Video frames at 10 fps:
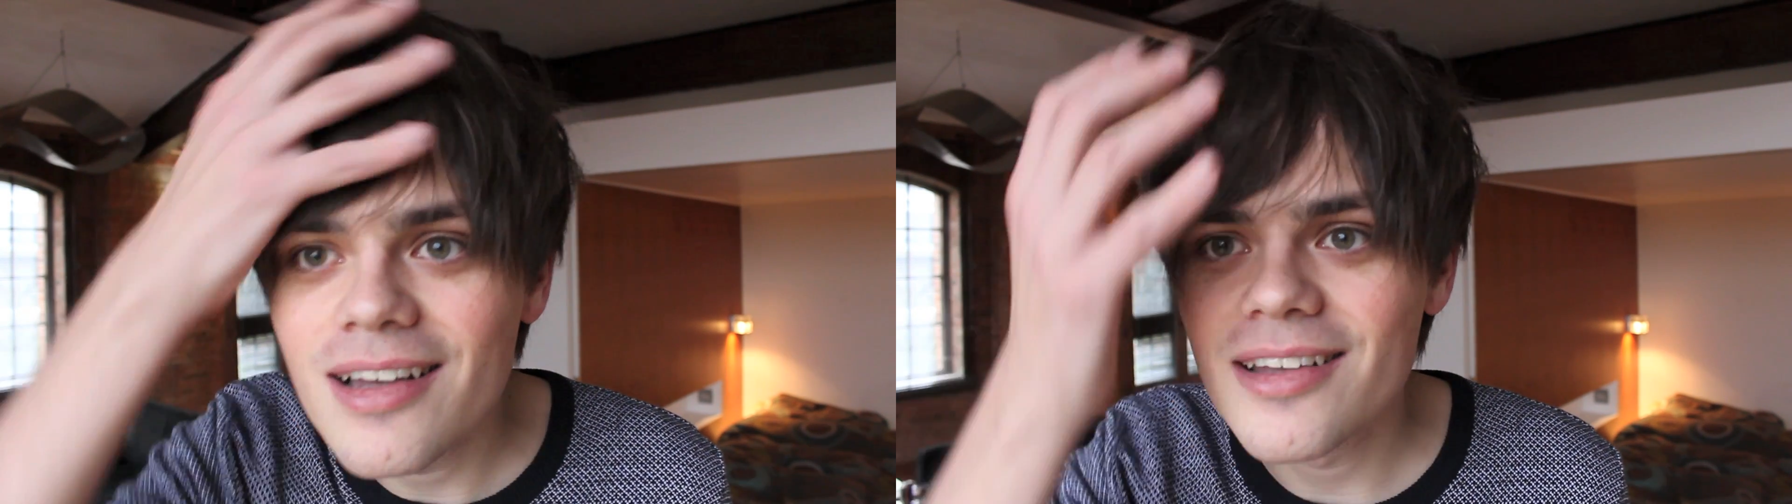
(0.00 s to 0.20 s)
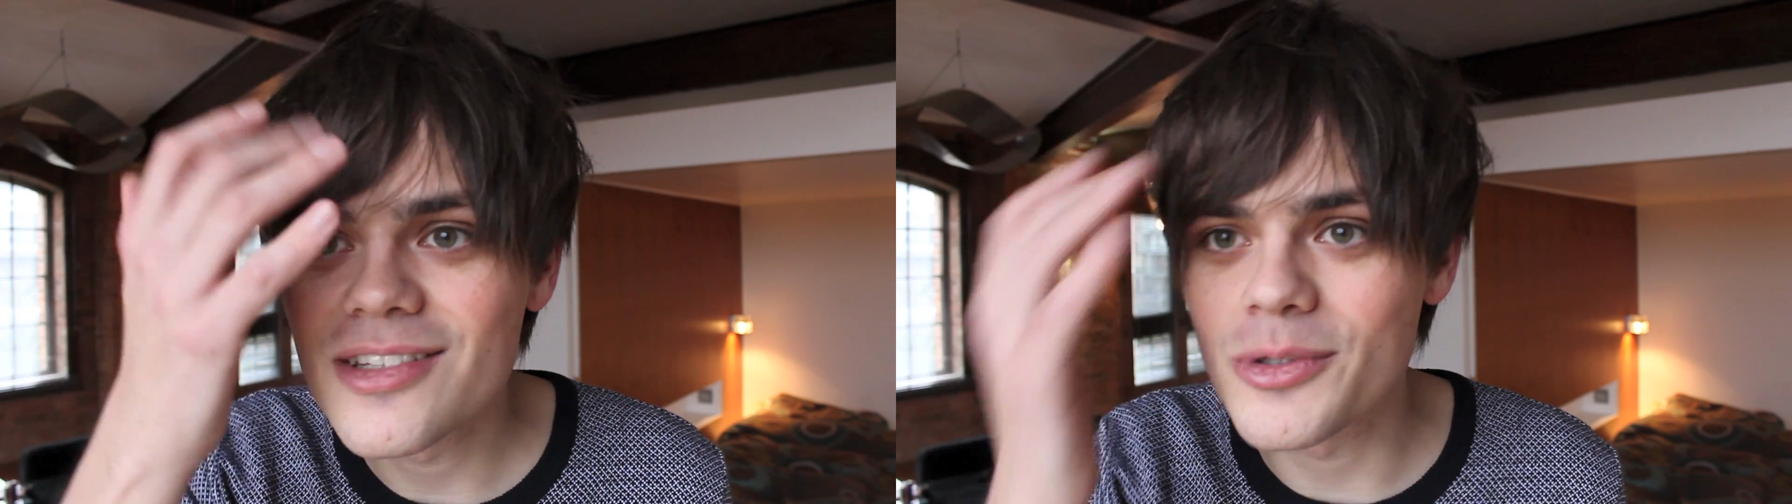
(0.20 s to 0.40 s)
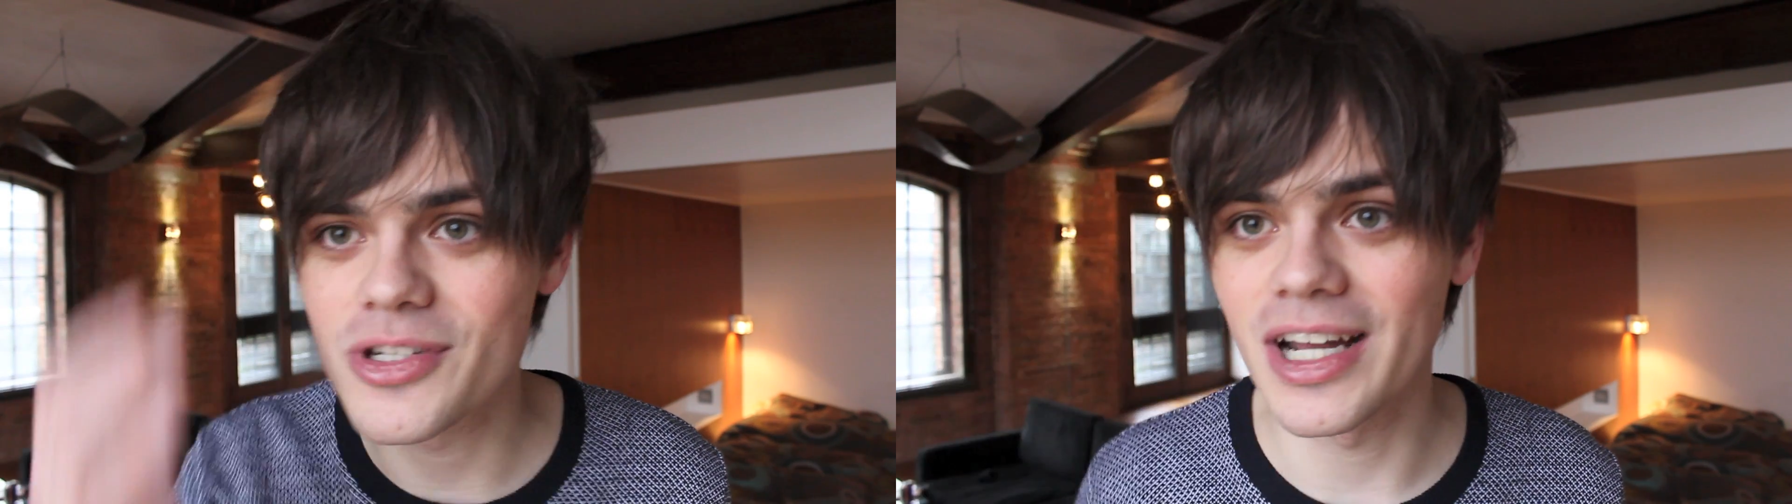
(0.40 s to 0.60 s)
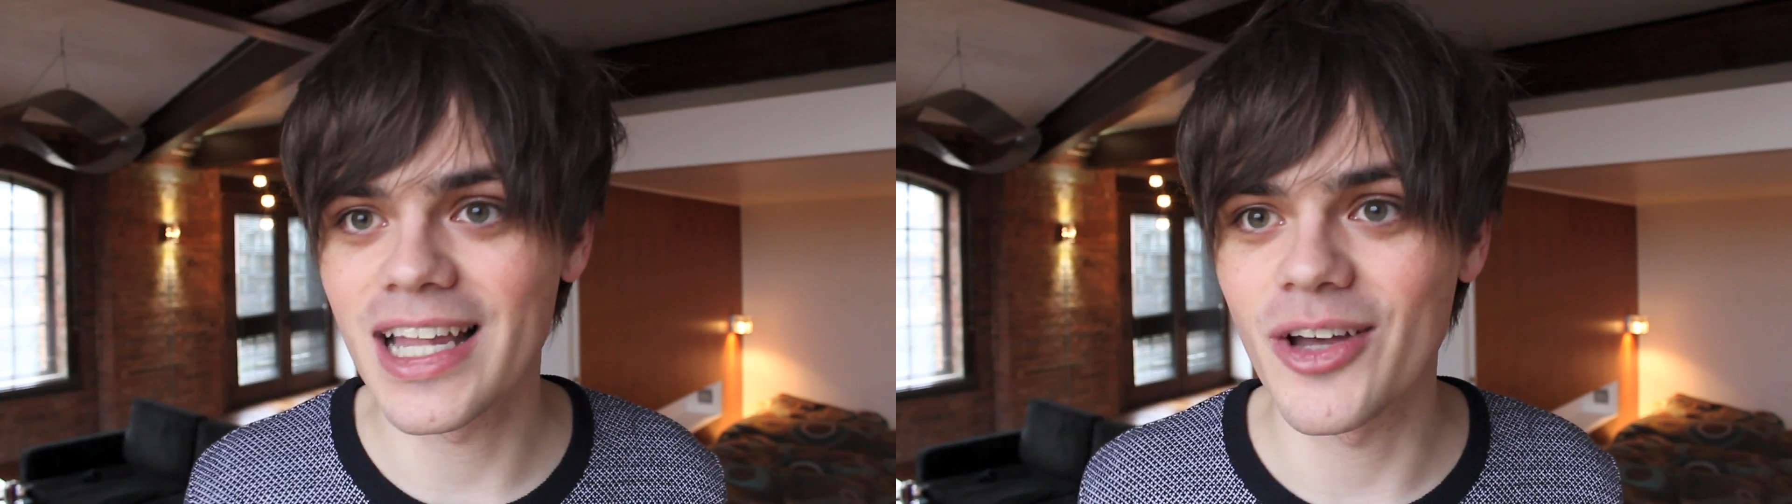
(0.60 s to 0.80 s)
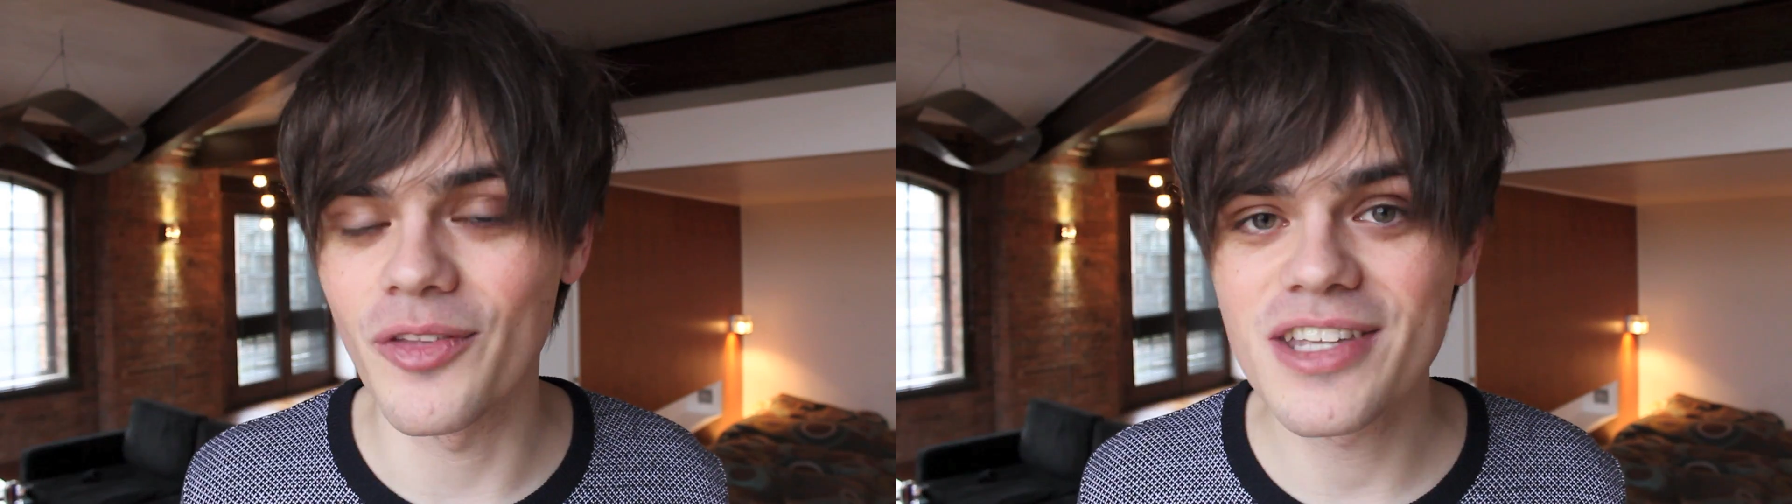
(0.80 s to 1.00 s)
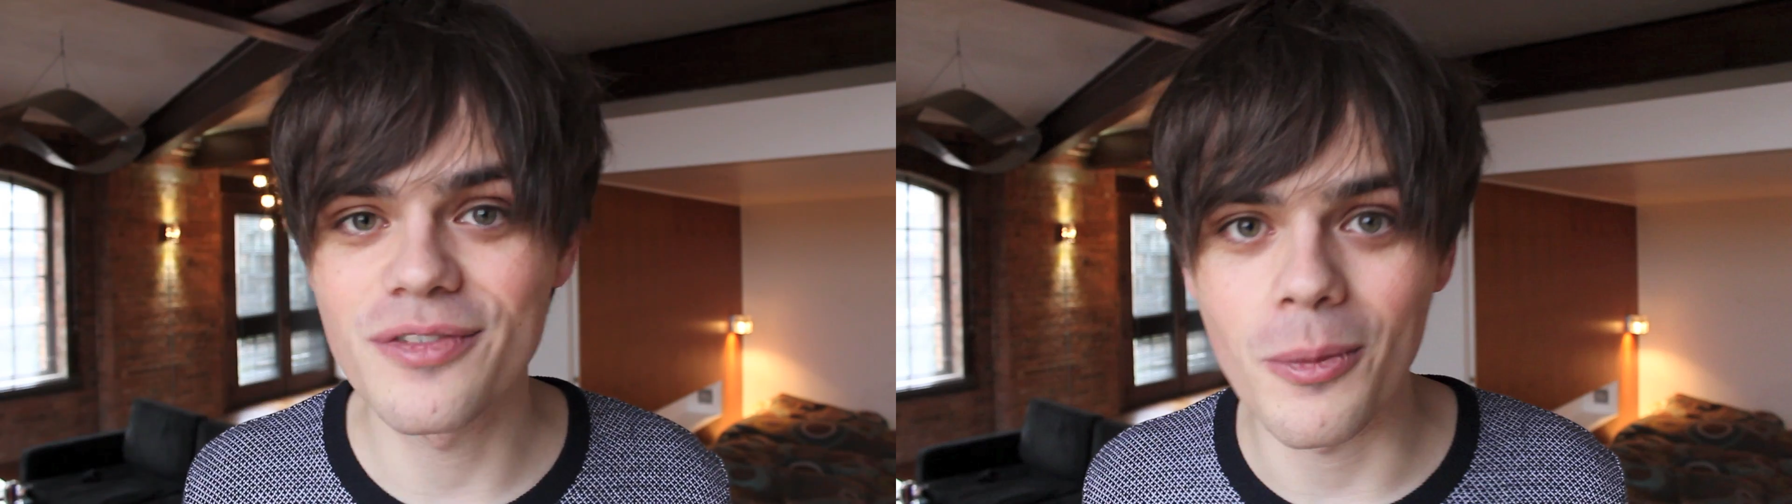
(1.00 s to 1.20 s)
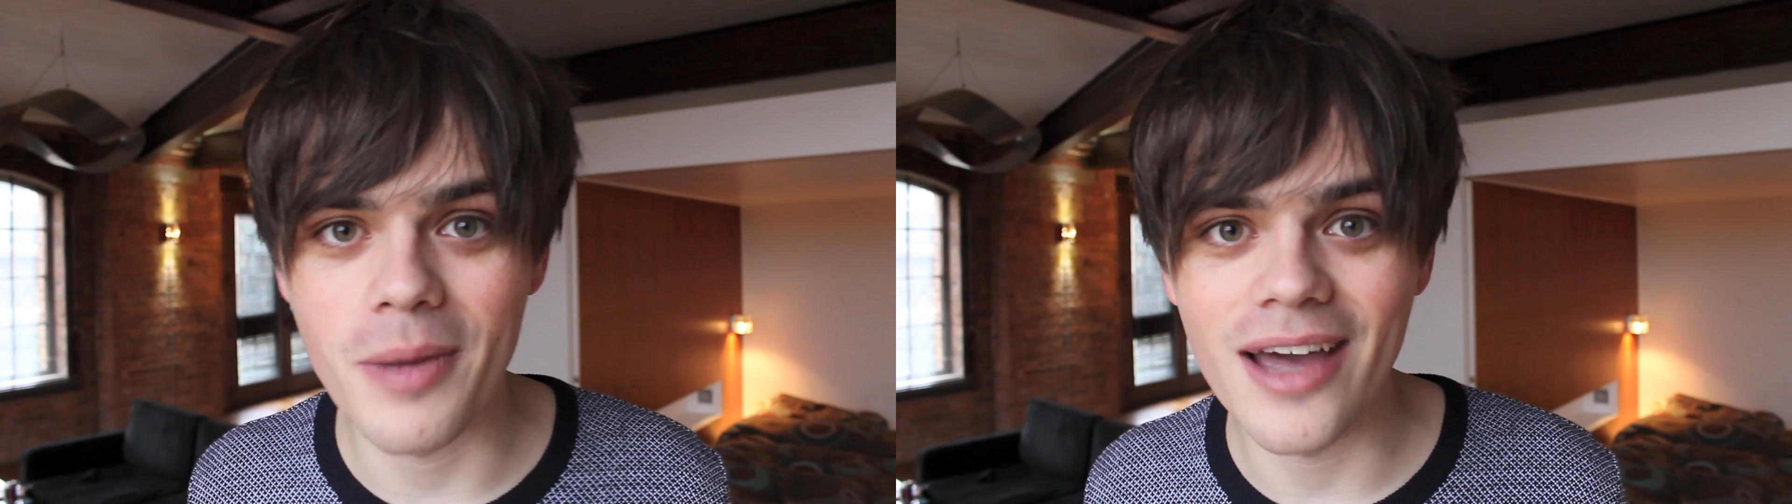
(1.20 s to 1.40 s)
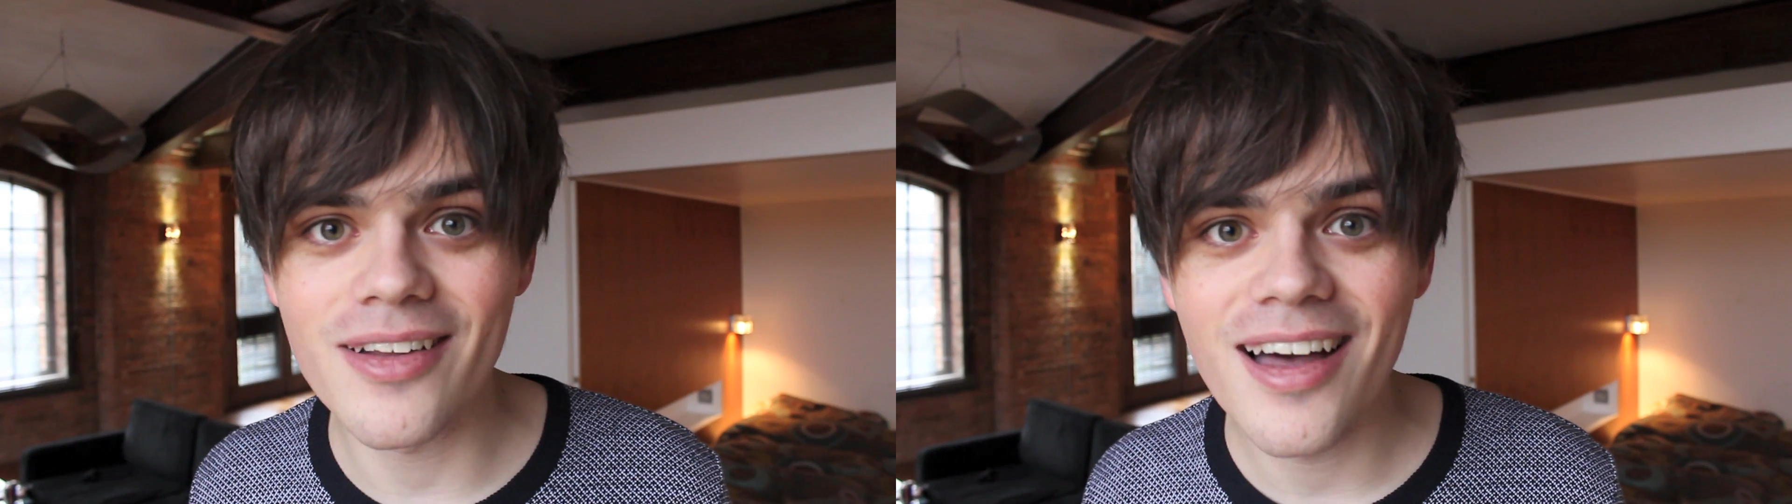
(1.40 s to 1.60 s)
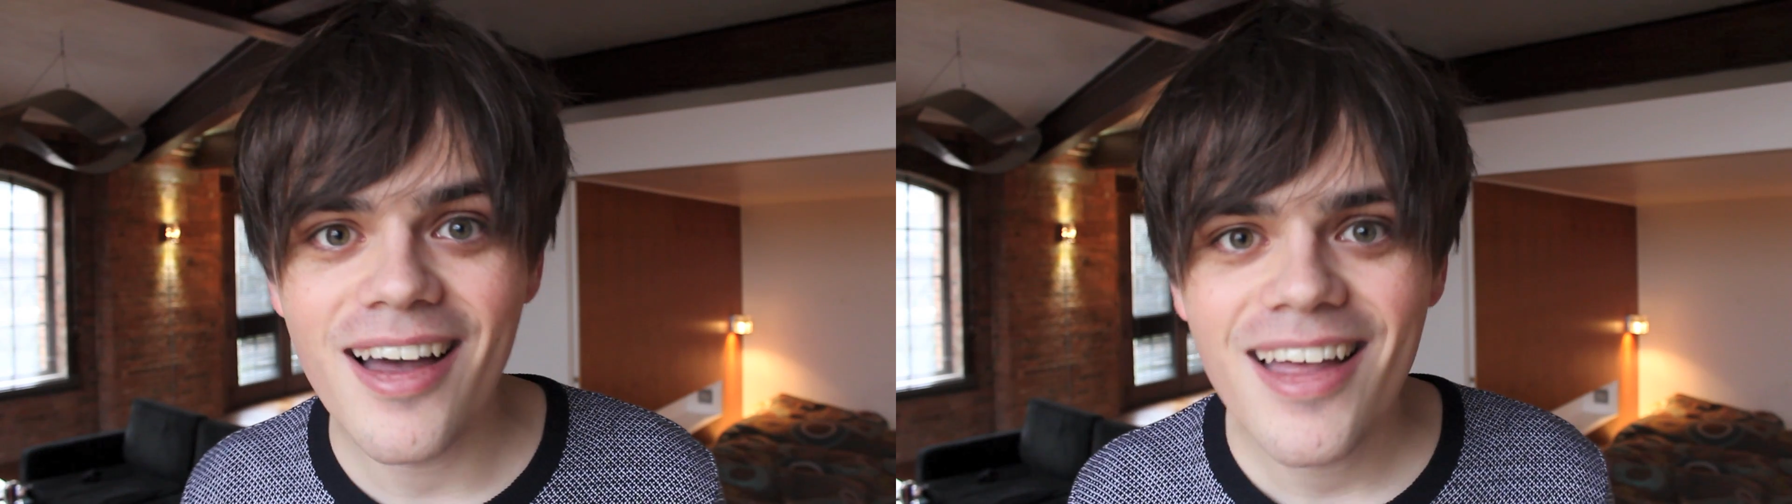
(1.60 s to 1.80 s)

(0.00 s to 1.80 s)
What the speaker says: because no one's going to click on this thumbnail.